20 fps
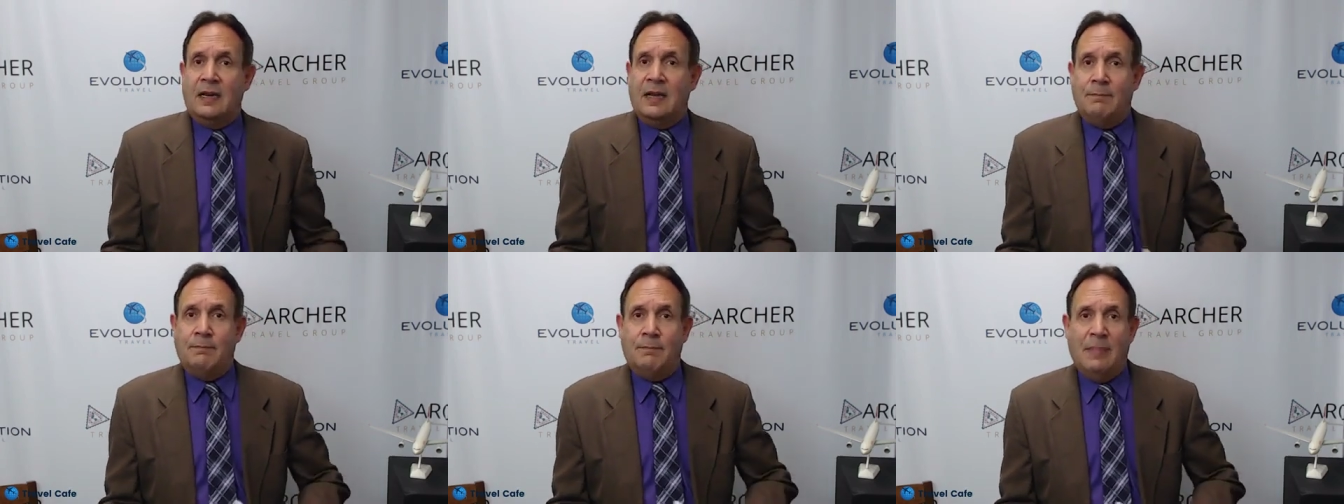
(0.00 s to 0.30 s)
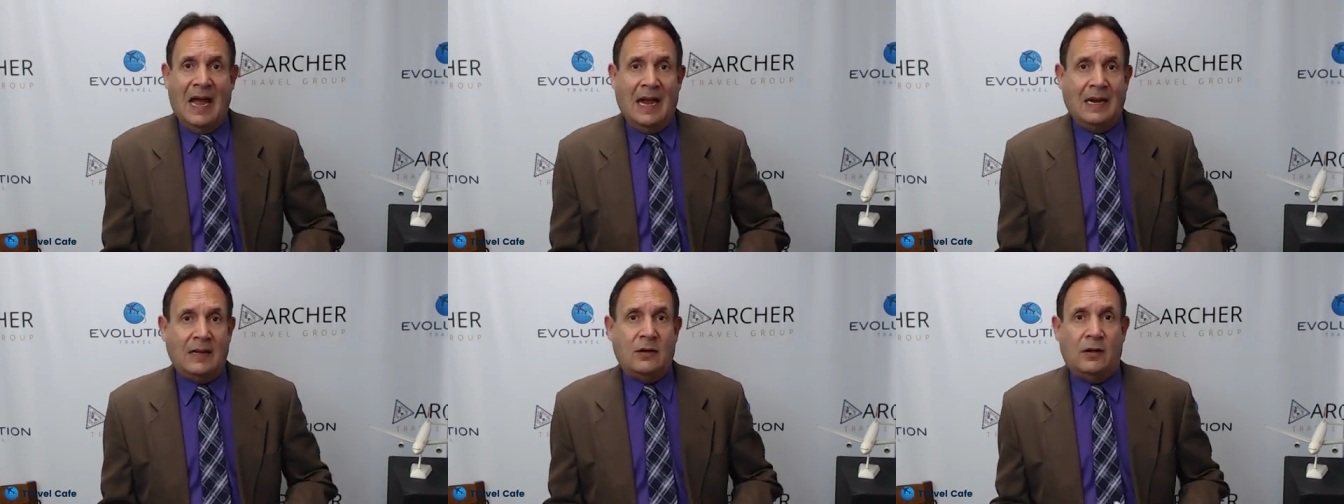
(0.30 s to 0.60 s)
Get
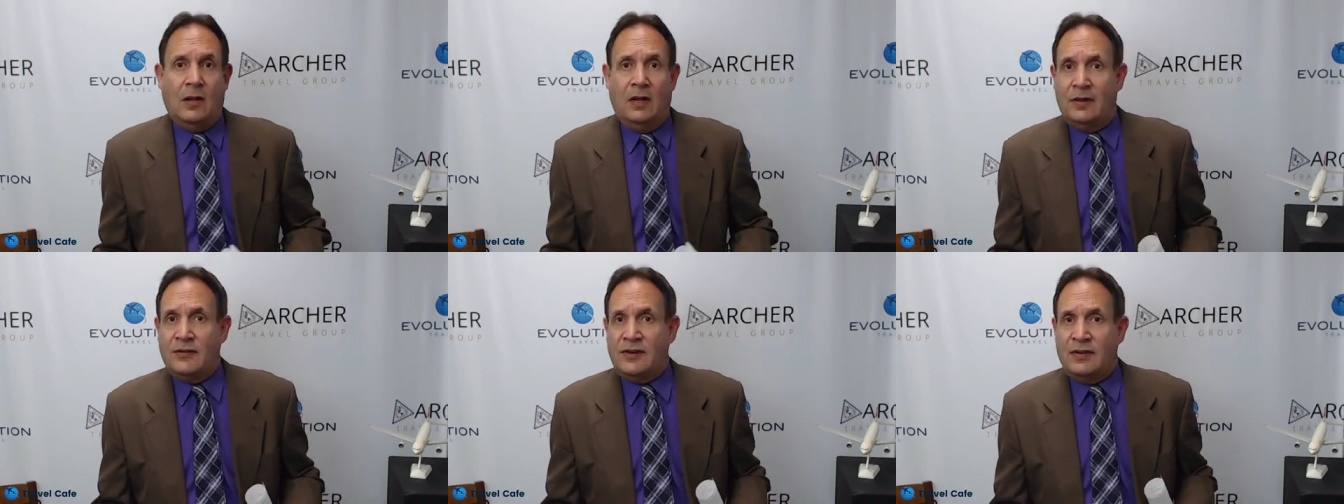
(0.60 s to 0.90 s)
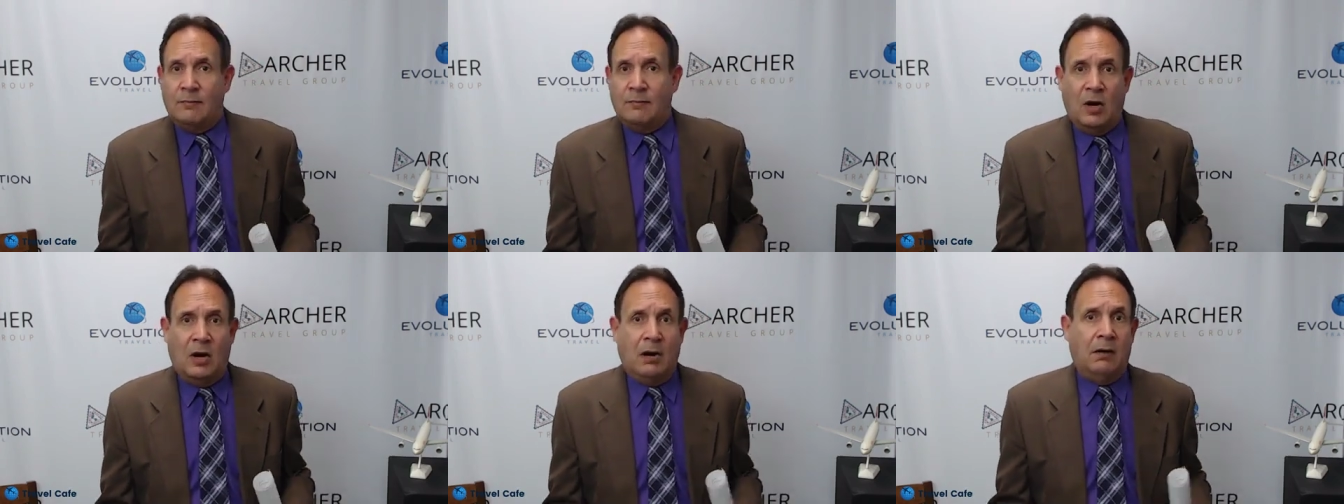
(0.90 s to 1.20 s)
back, call us
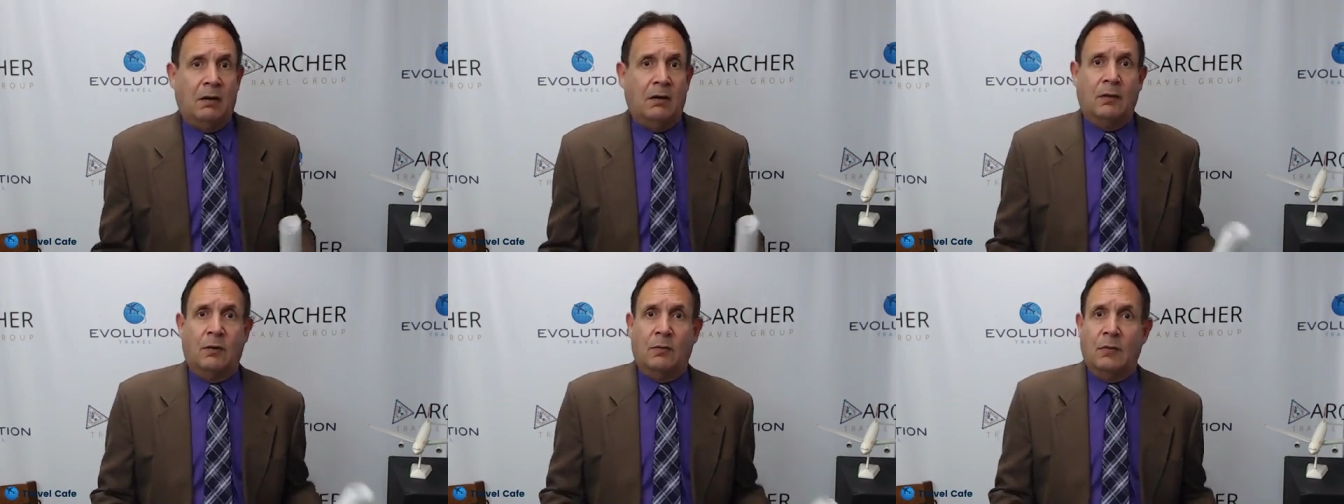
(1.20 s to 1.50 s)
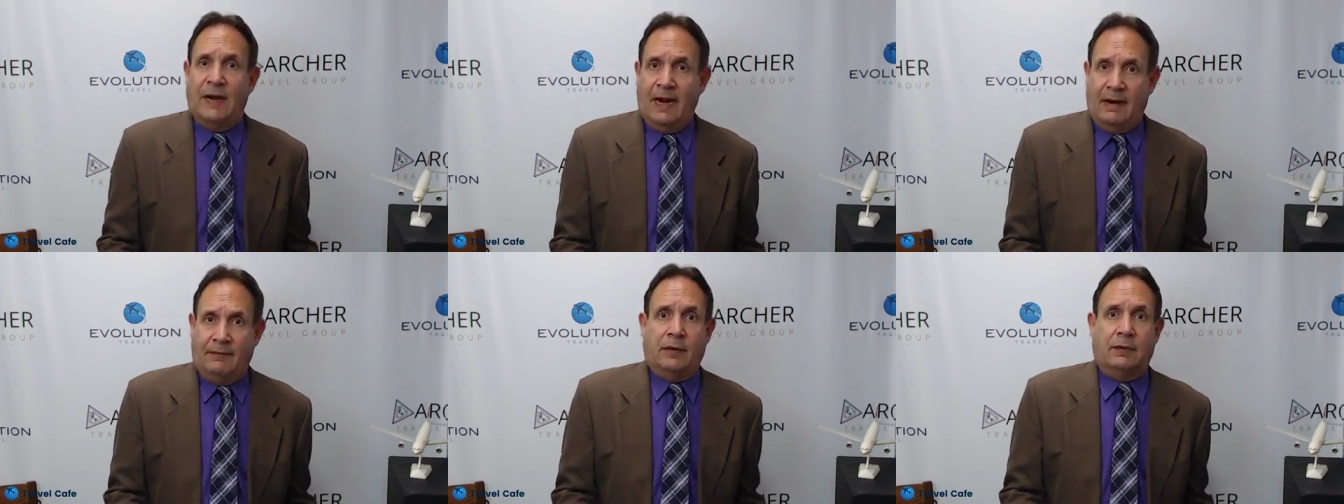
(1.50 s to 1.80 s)
tomorrow or
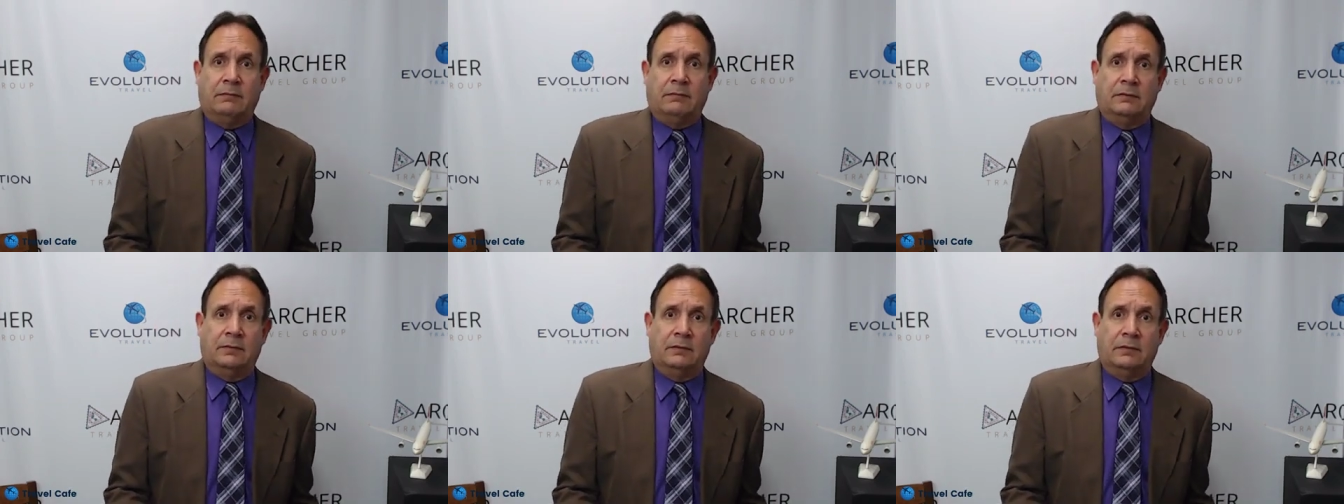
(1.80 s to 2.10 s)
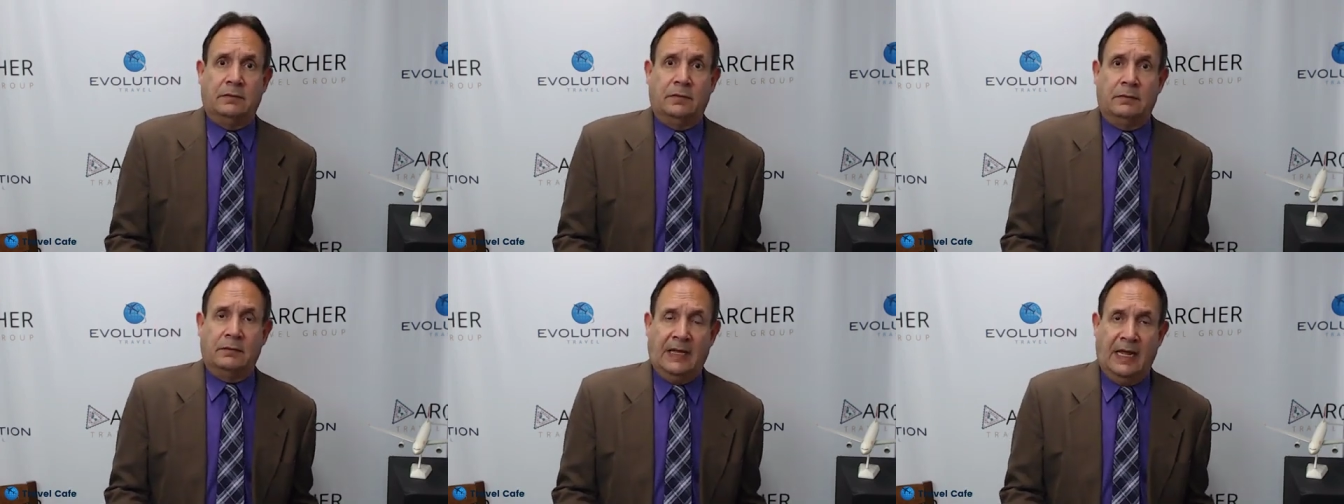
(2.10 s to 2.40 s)
whatever,
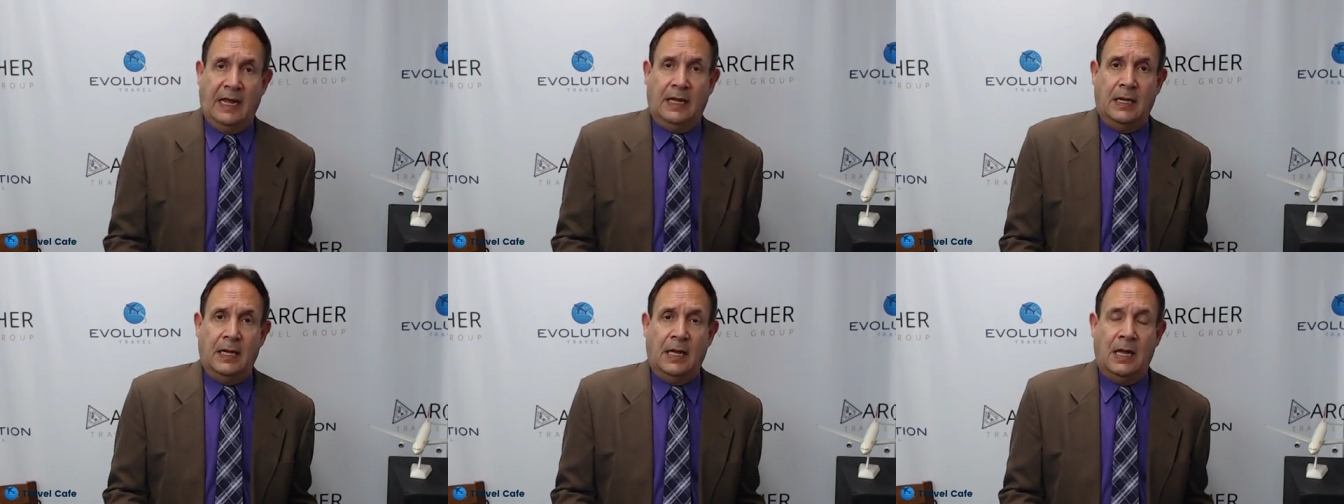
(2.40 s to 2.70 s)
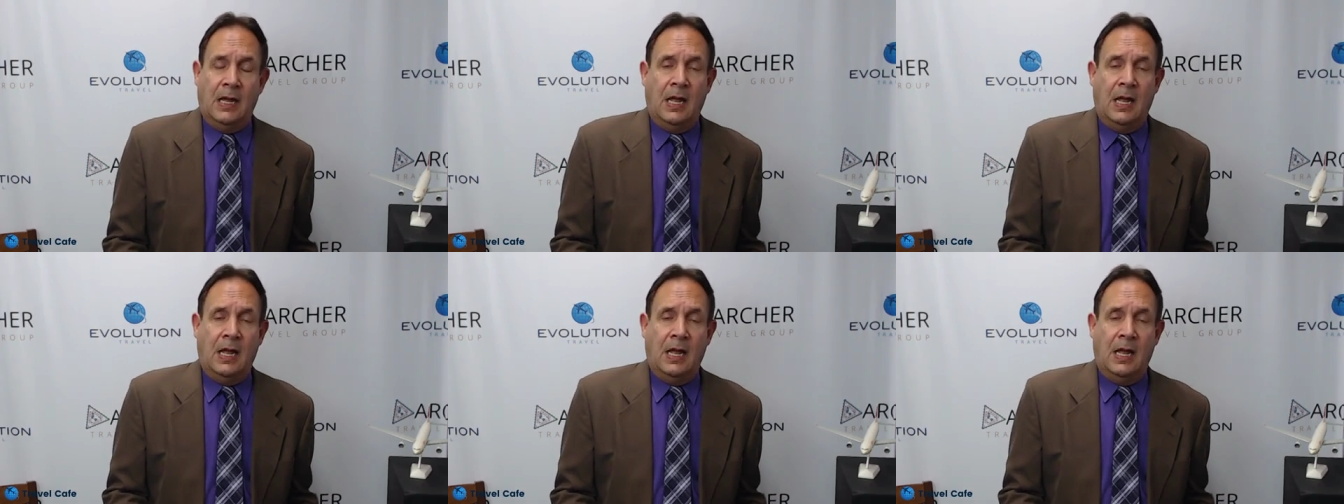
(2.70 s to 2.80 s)
okay?